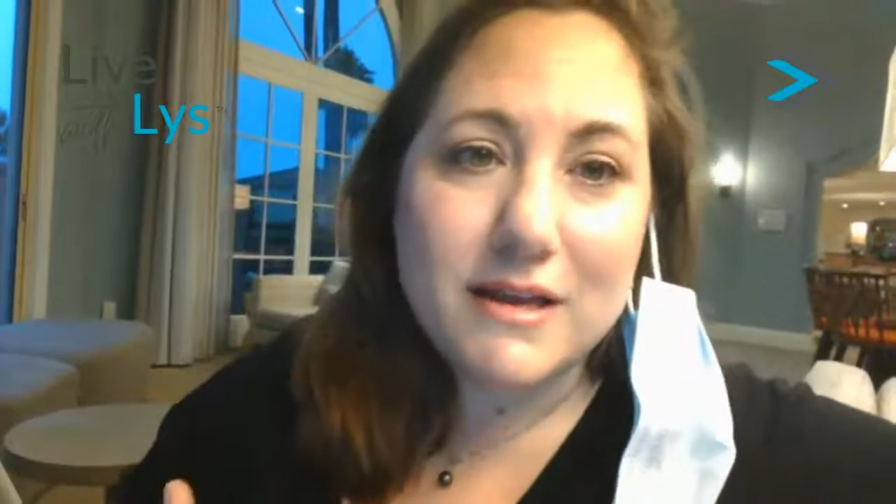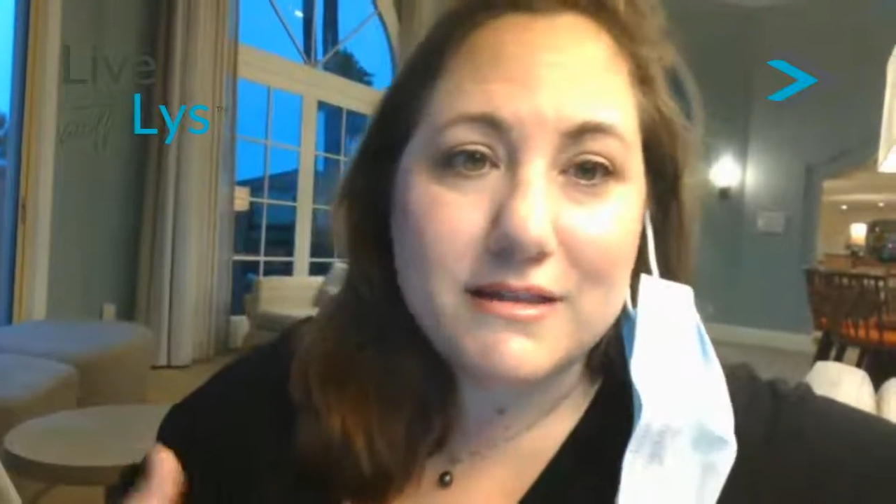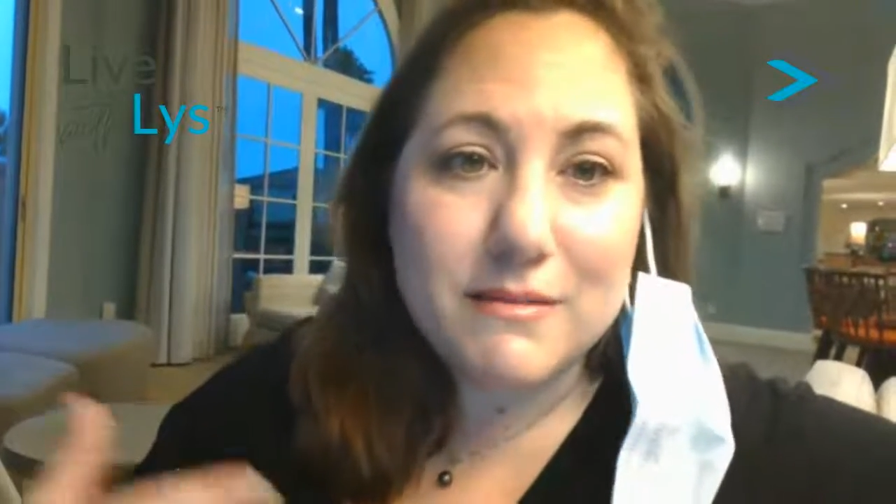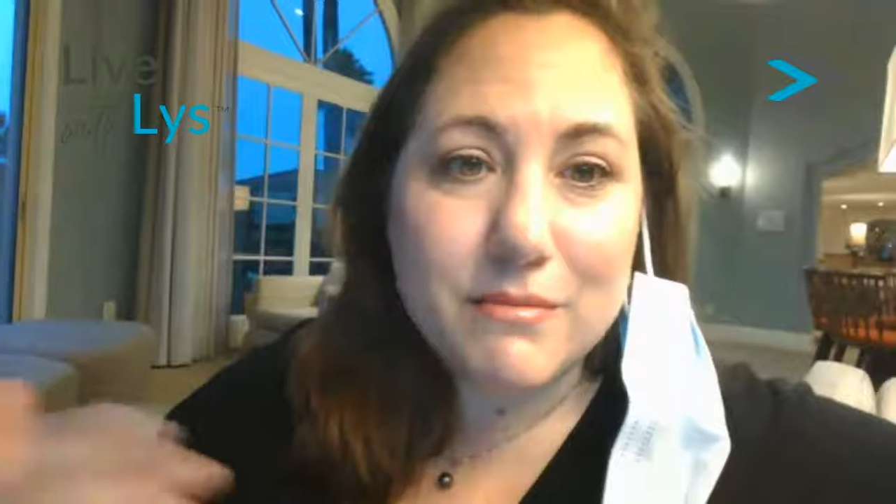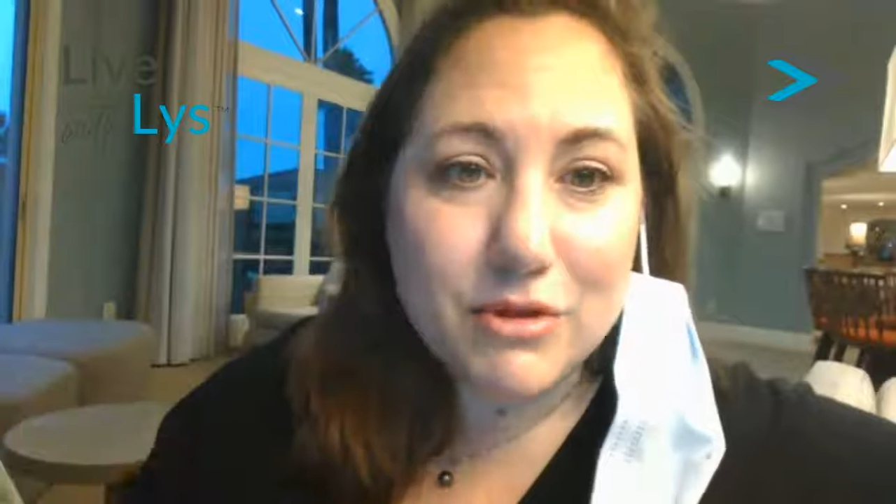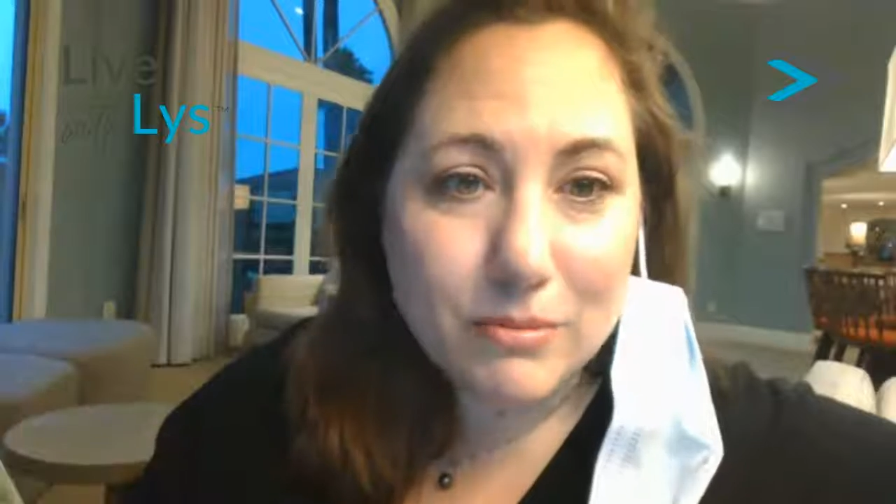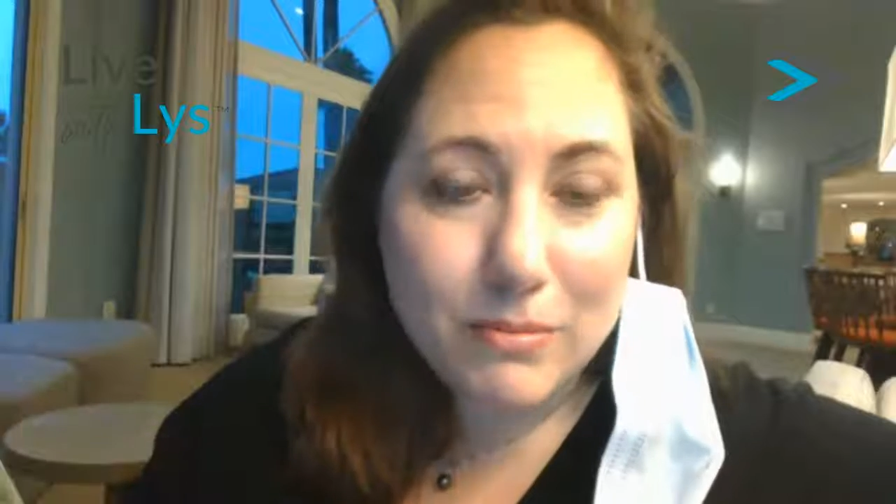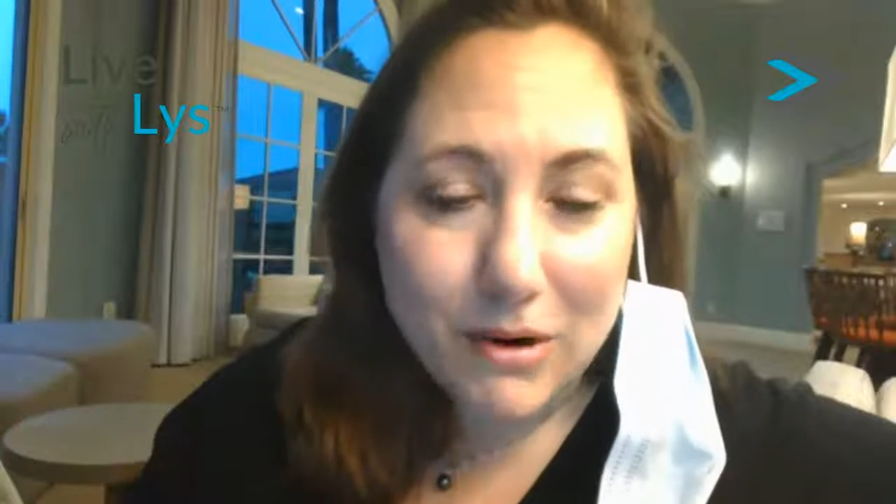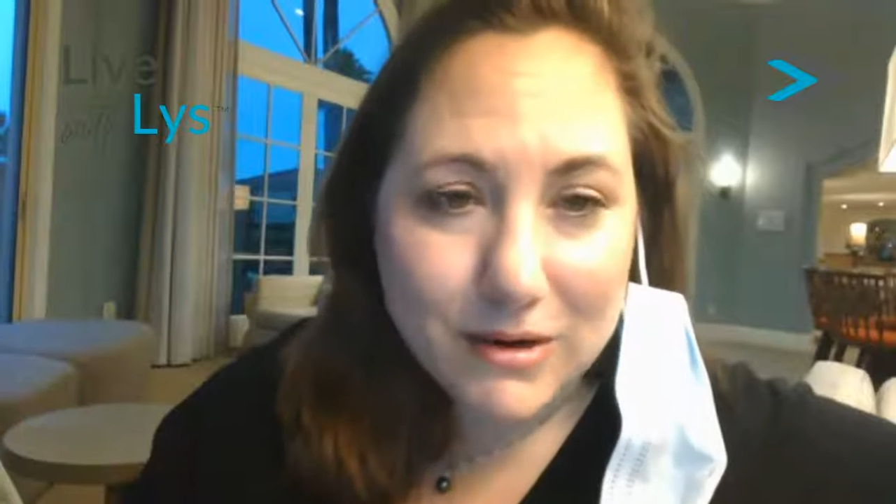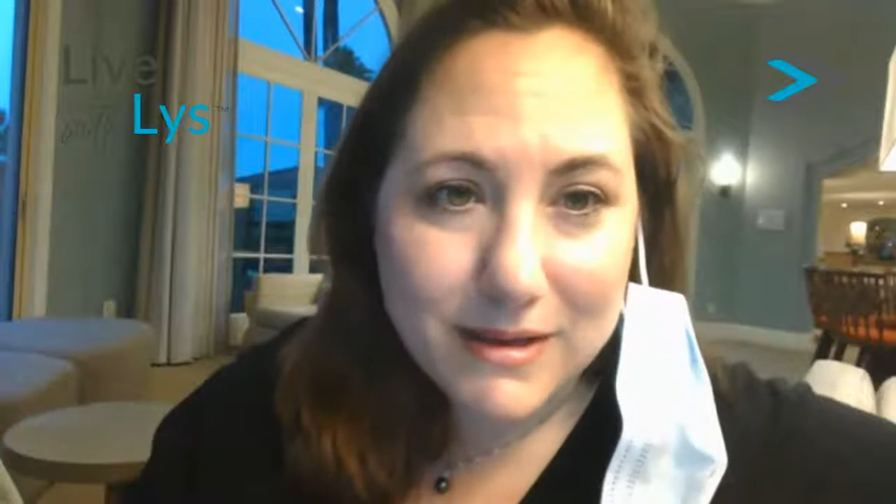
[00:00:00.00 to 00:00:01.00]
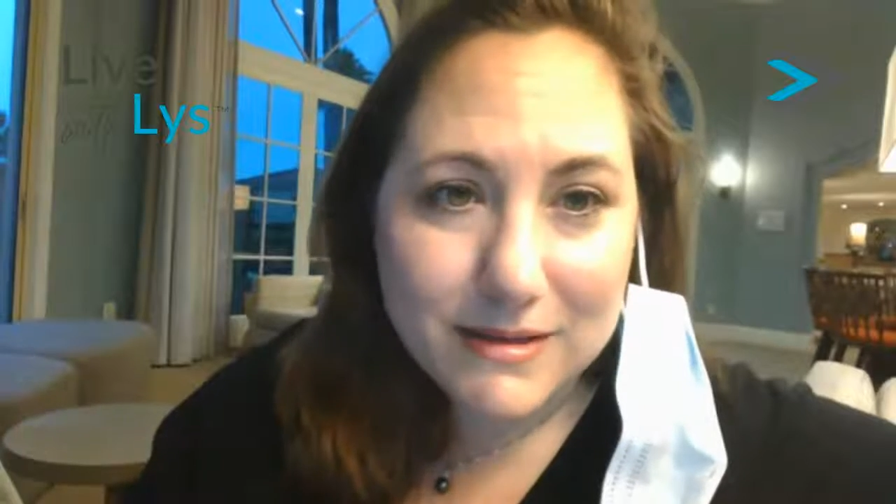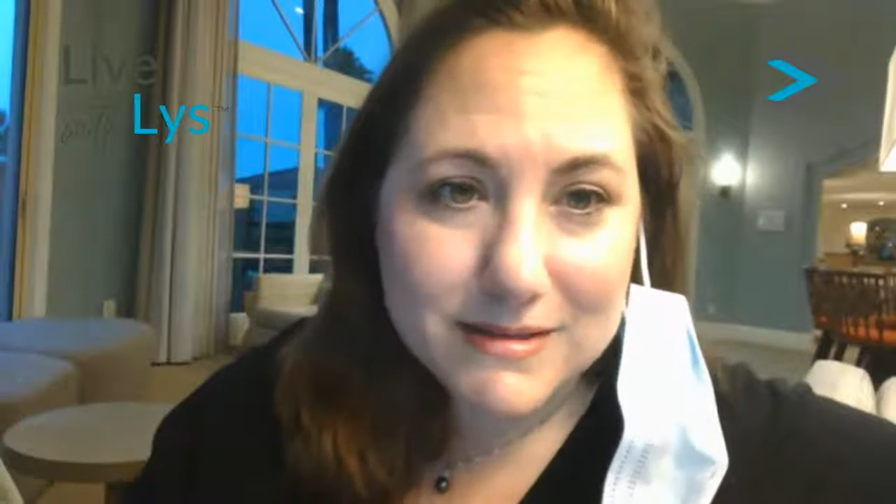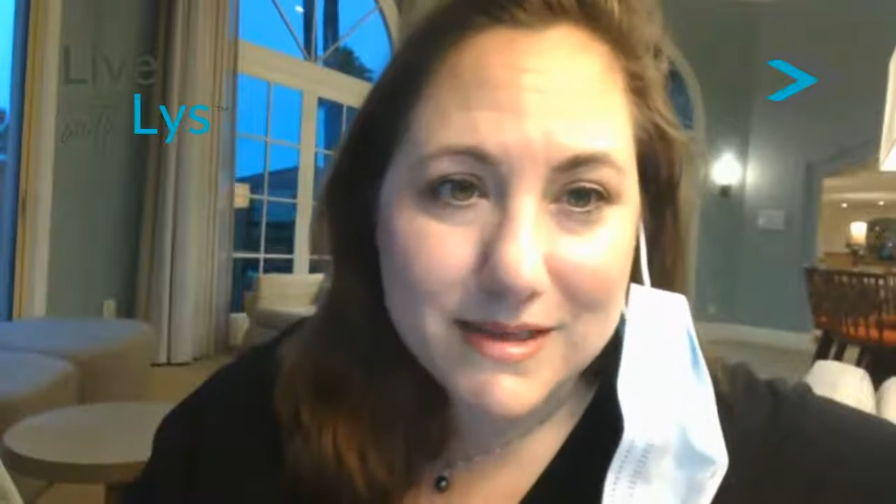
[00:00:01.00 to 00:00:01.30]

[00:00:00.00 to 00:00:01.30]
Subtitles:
some third parties